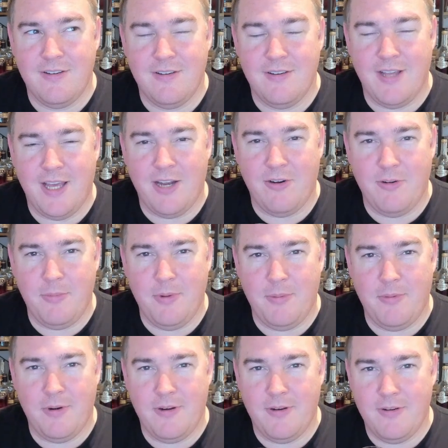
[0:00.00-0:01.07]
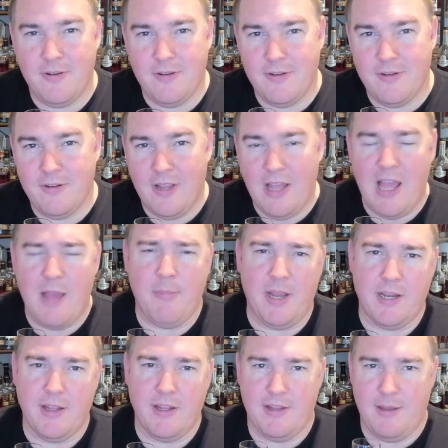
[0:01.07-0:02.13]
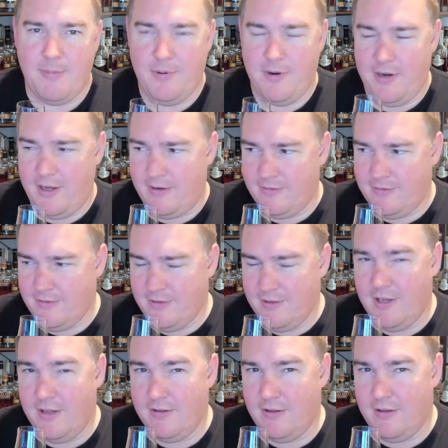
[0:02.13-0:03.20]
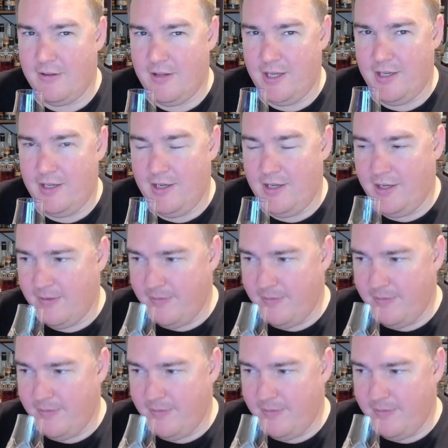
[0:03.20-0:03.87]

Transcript: I don't remember. I might cut that part out in case I look like an idiot.